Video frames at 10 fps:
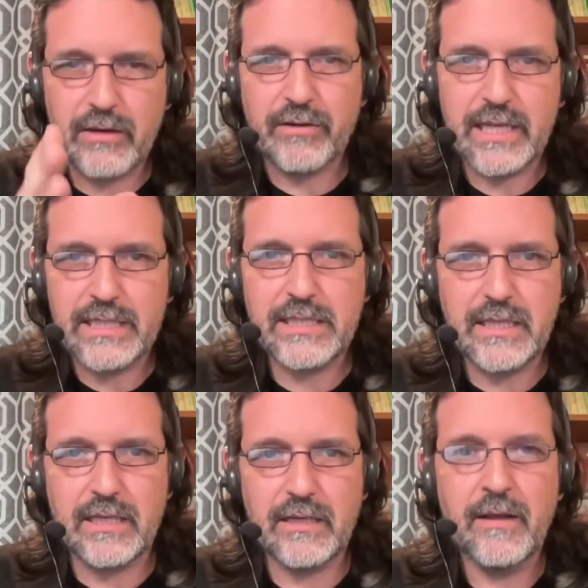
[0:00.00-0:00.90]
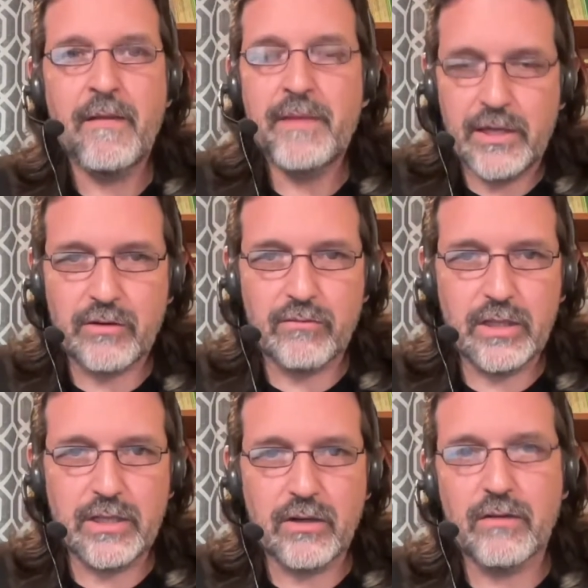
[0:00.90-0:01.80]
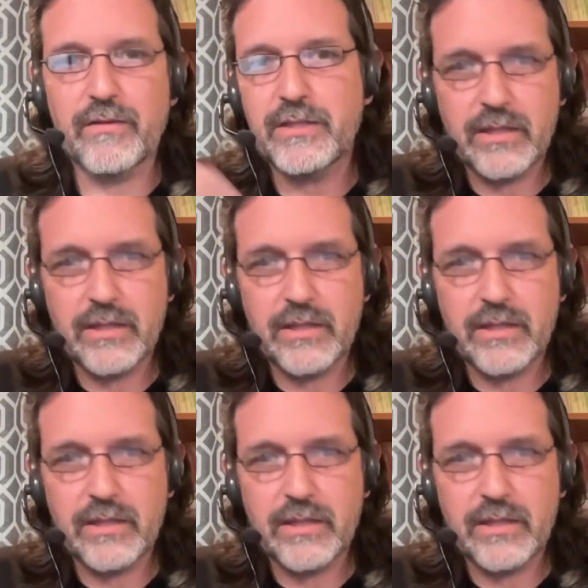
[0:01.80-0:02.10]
You're in a scene and you're really nervous,